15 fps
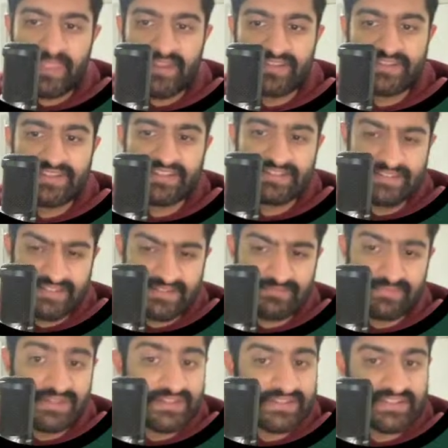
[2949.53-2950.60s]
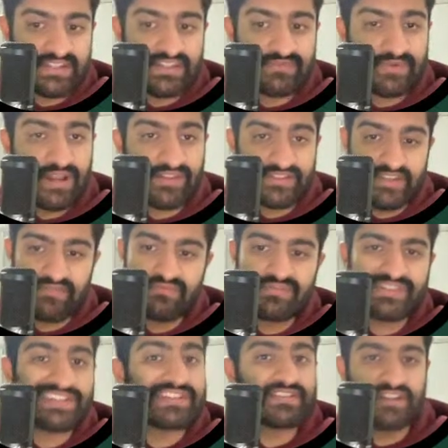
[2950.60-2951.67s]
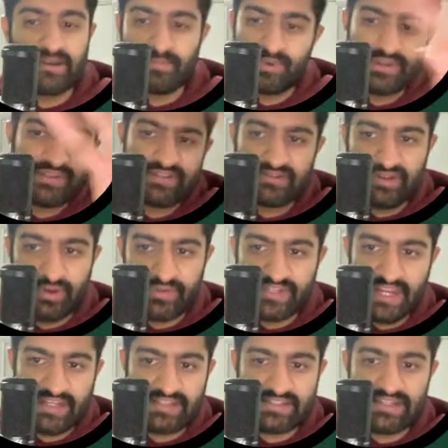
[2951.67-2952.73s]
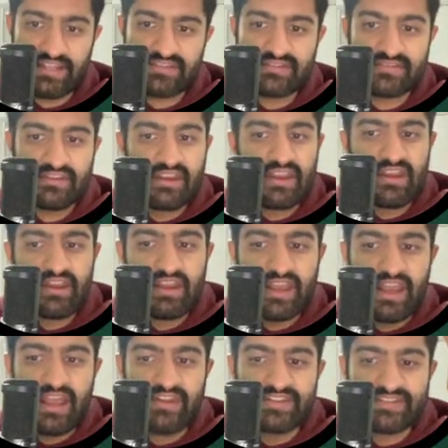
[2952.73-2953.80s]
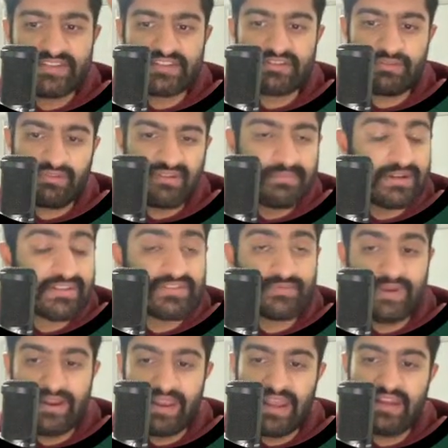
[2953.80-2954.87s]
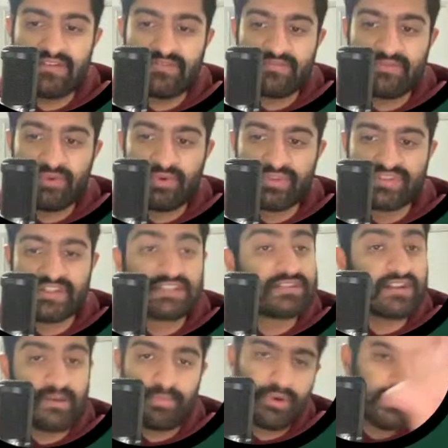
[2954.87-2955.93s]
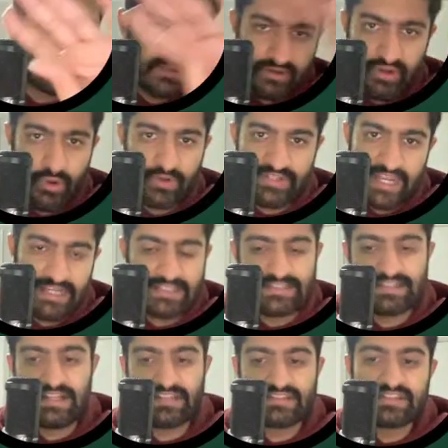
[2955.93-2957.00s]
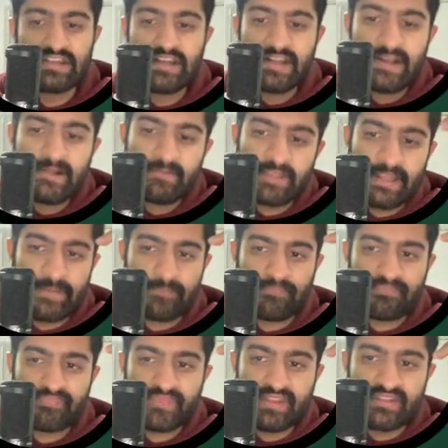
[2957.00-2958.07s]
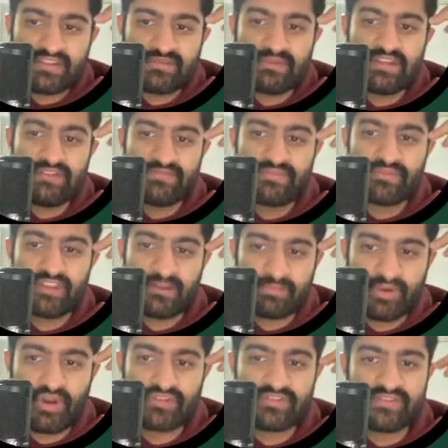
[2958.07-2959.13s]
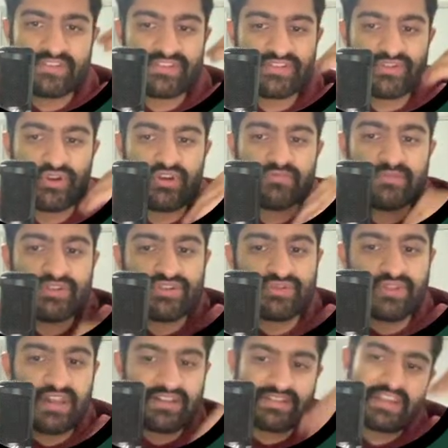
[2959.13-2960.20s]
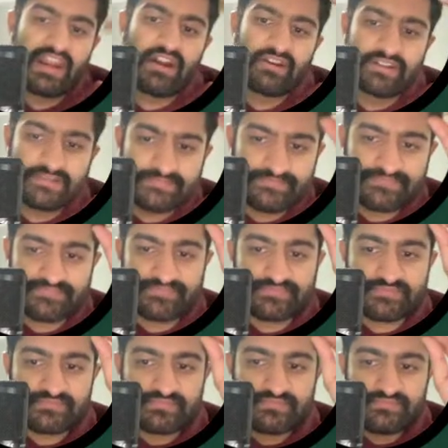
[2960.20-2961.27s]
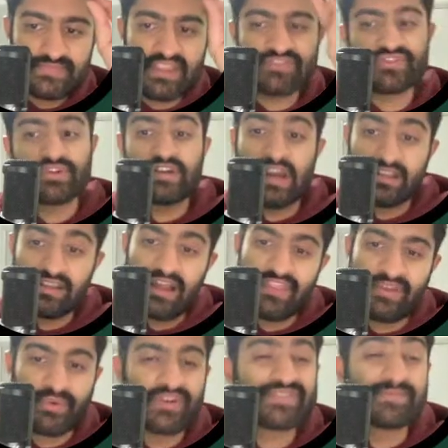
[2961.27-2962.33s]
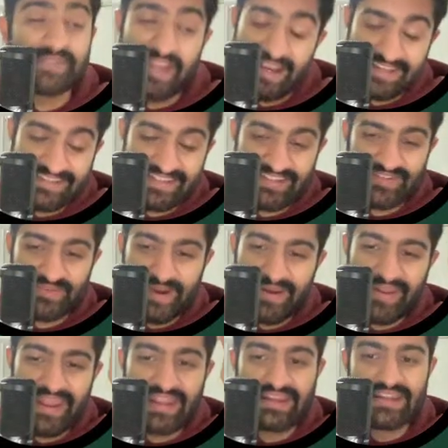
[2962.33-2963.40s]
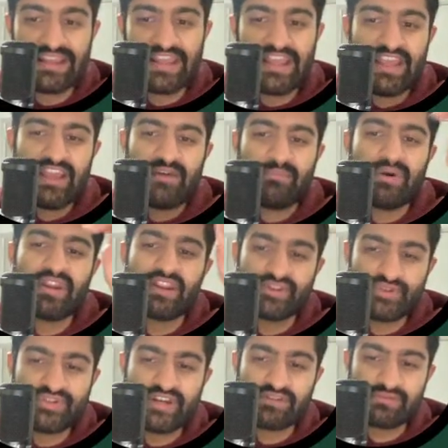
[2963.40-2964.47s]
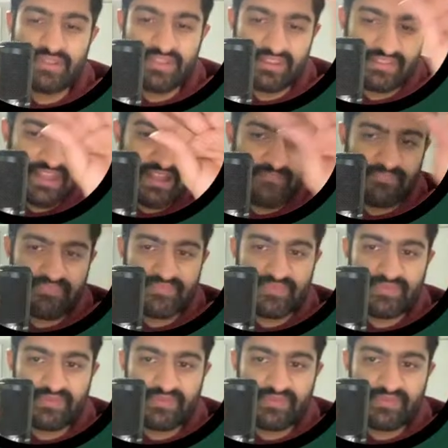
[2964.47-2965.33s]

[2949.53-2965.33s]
66 minutes in round 7, 69 points, no attacking stats. And 63 minutes in round 8 for 69 points, no attacking stats. Like, to me, it feels like because of this sternum issue that he's carrying, sorry, I lied, there were some attacking stats in round 8. But I do generally think that